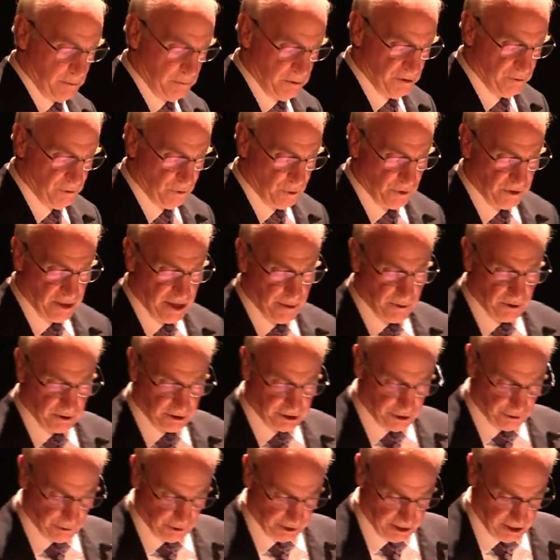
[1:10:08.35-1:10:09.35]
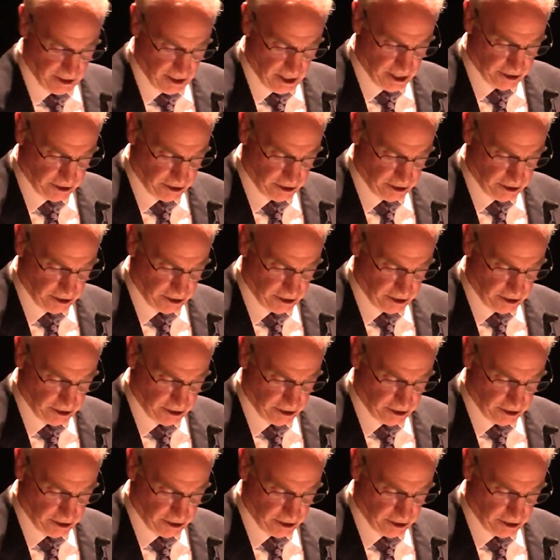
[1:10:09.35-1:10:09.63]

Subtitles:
Before, they were literally